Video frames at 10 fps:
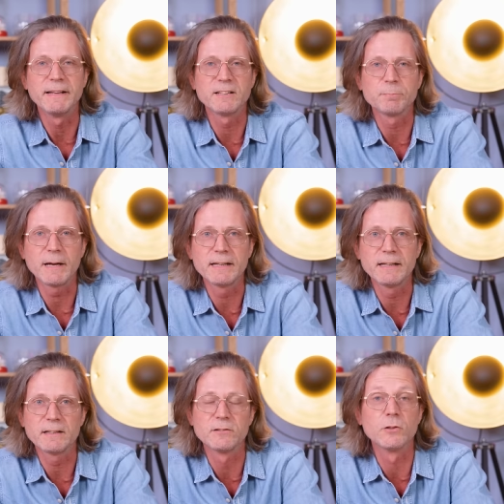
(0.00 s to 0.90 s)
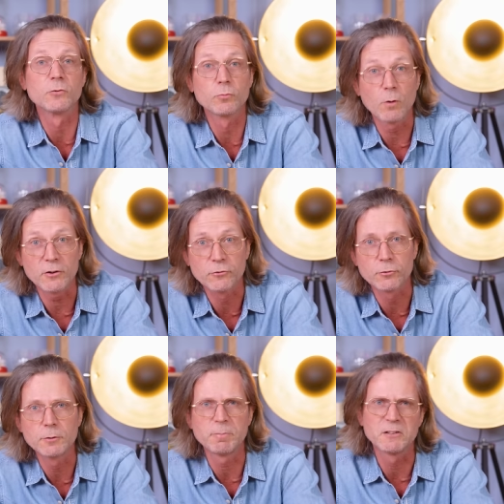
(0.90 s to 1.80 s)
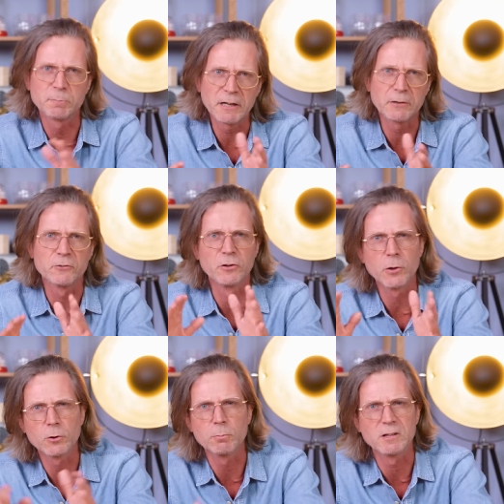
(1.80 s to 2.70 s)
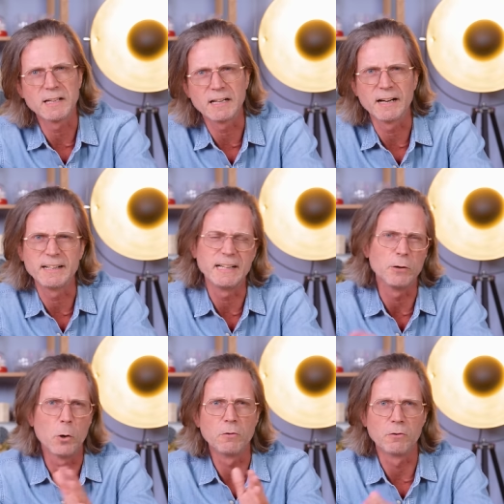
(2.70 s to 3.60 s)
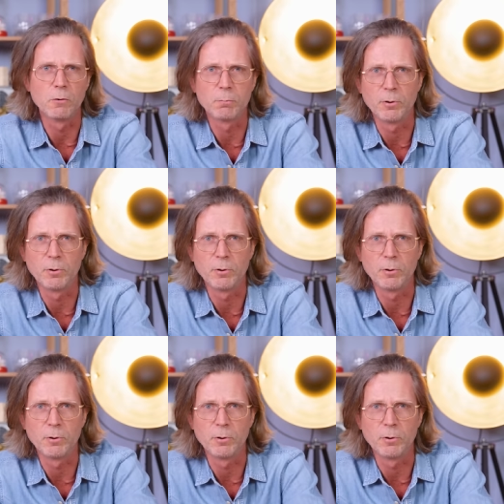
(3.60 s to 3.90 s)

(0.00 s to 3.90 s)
But despite this, the Swatch Group experienced a notable decline in overall